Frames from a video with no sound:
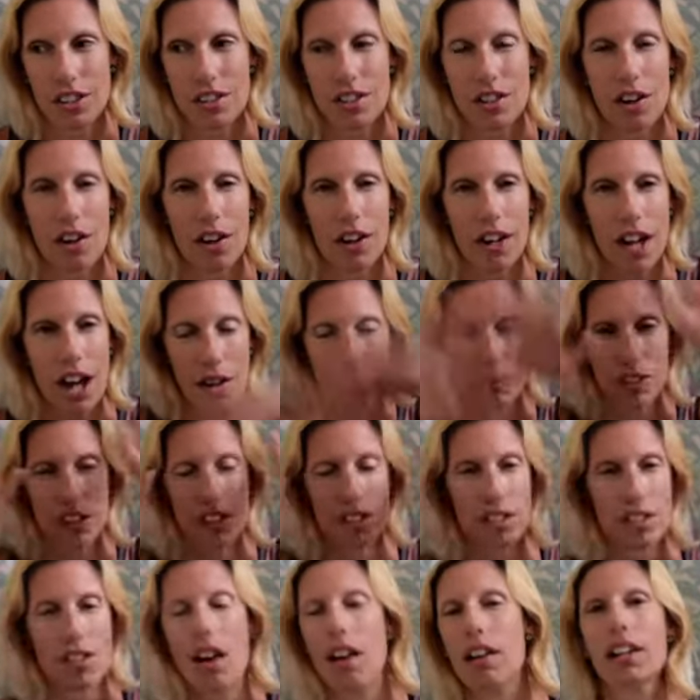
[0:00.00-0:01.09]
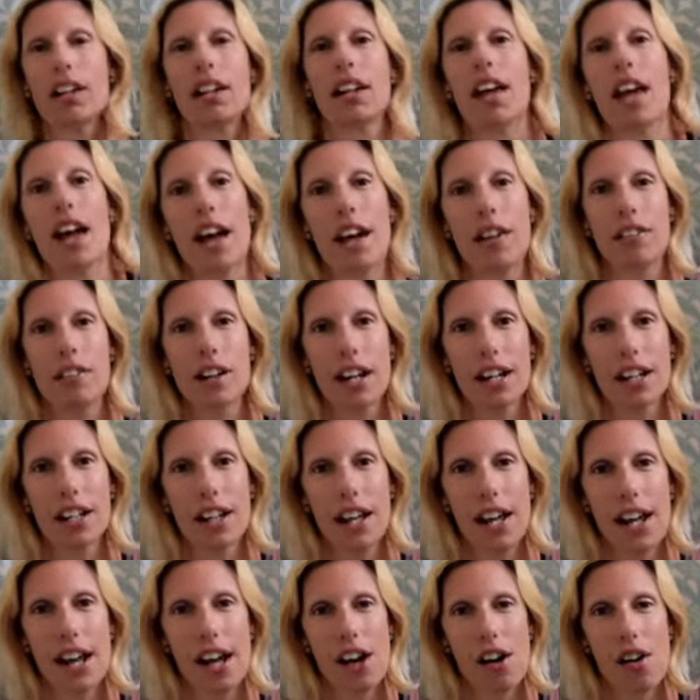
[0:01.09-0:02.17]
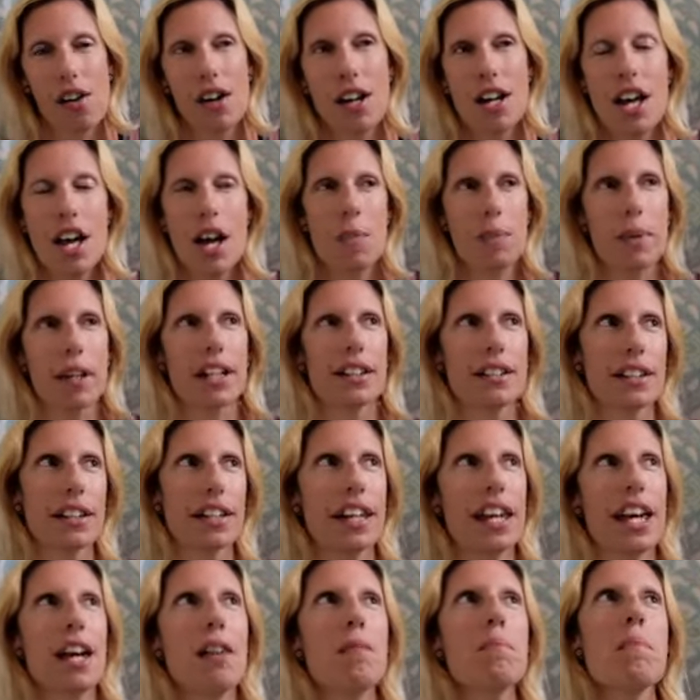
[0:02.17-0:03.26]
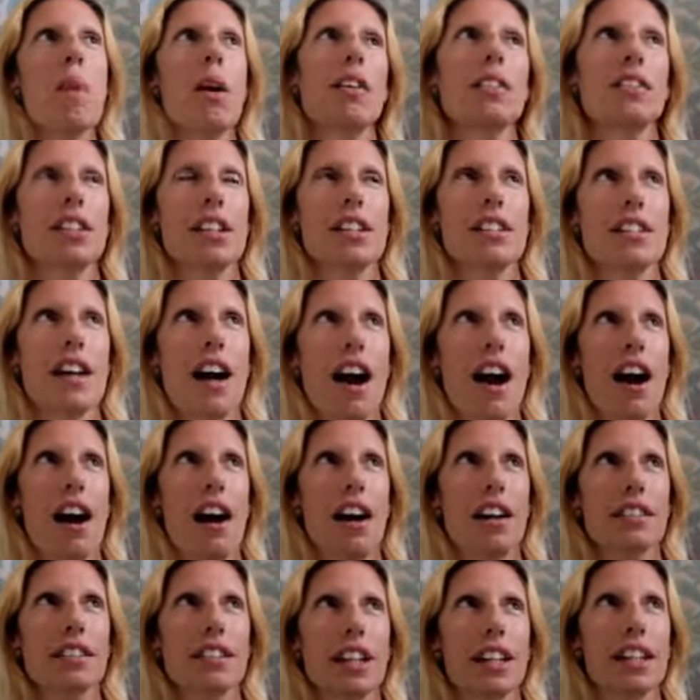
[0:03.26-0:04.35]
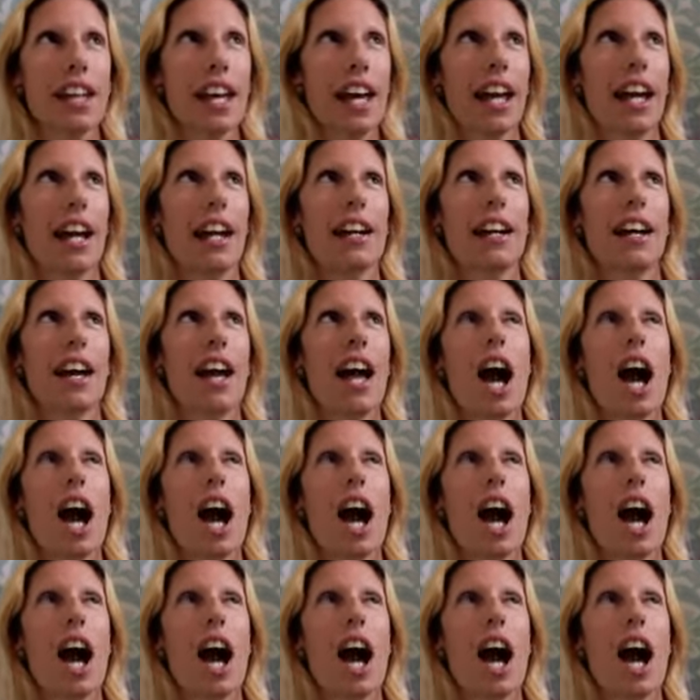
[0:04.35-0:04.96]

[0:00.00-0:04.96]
Sorry, I'm this talking head right now because I can't multitask. I can't.